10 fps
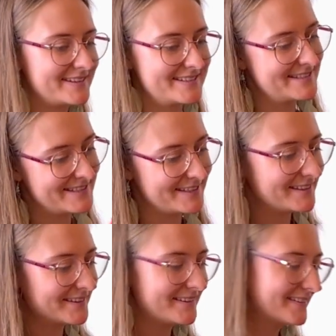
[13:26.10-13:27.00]

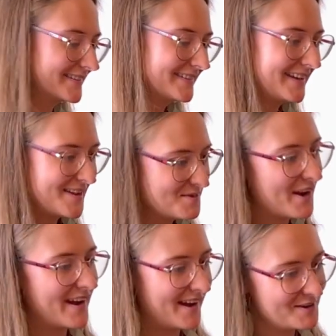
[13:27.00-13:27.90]
still am
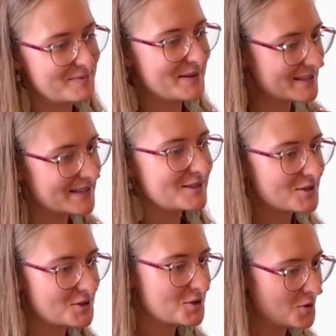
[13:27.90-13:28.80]
not
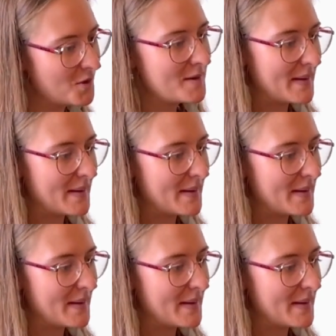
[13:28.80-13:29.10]
100% sure,